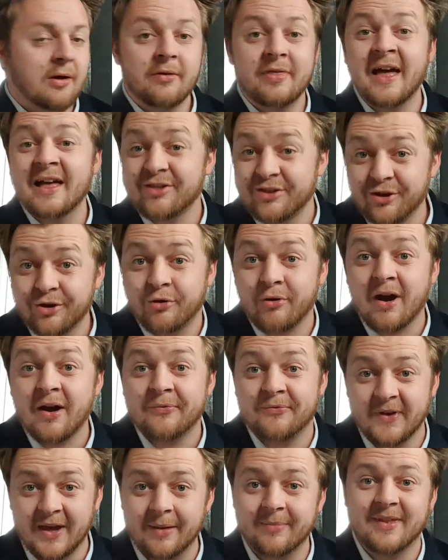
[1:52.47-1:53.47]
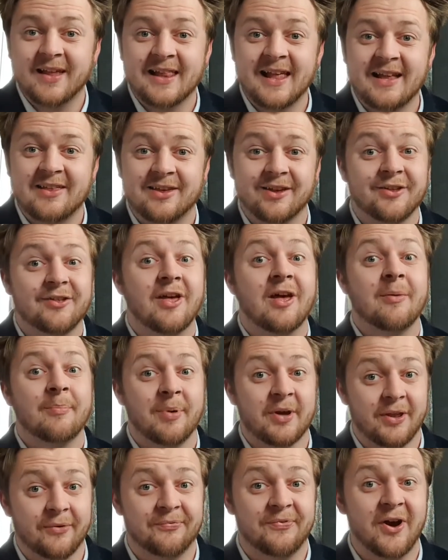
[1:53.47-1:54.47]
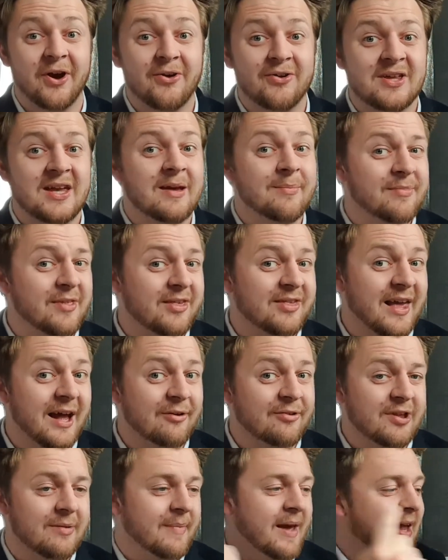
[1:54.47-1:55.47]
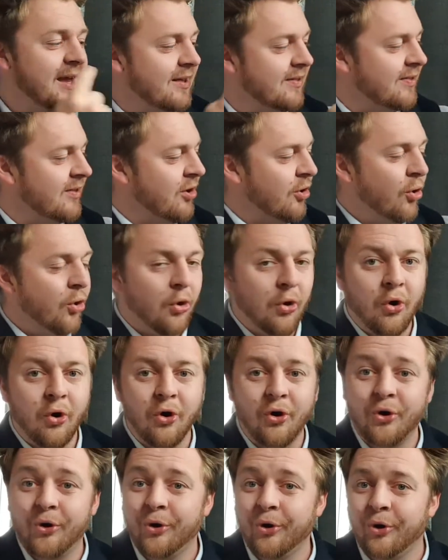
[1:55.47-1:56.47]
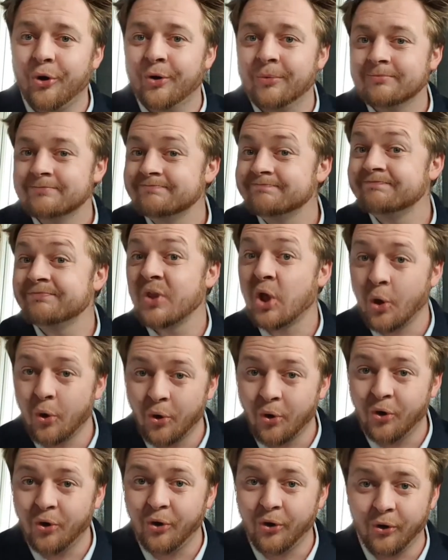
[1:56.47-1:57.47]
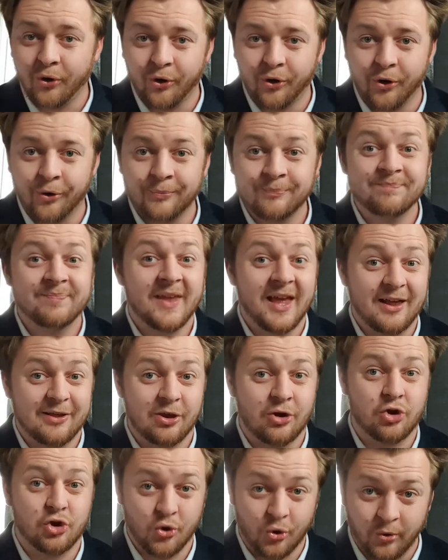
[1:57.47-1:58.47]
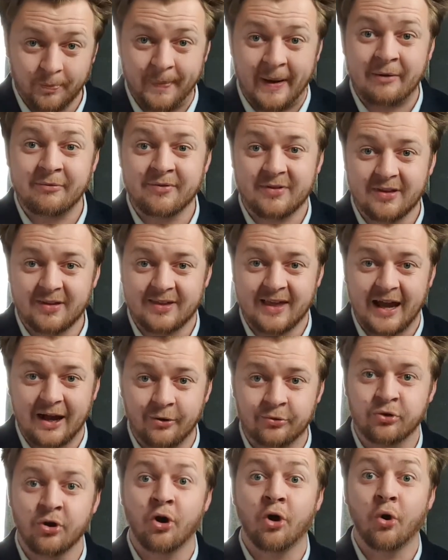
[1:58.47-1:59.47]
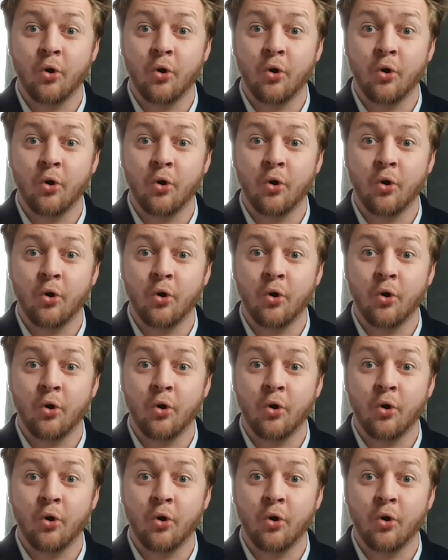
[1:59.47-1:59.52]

That's the grapheme, the letters, but the phoneme, the sound it makes, or. Or. It's a short, bouncy sound.